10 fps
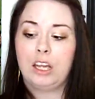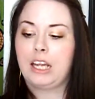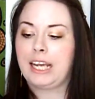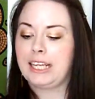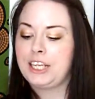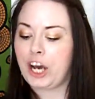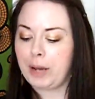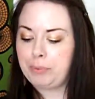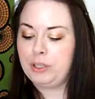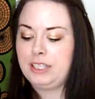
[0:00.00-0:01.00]
like
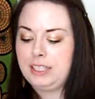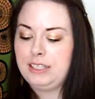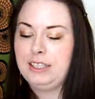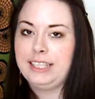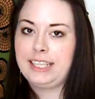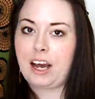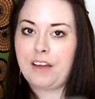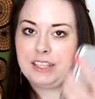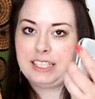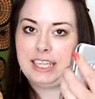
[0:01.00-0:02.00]
not put the lid
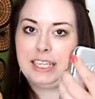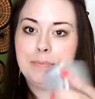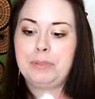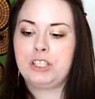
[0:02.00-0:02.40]
on the tin,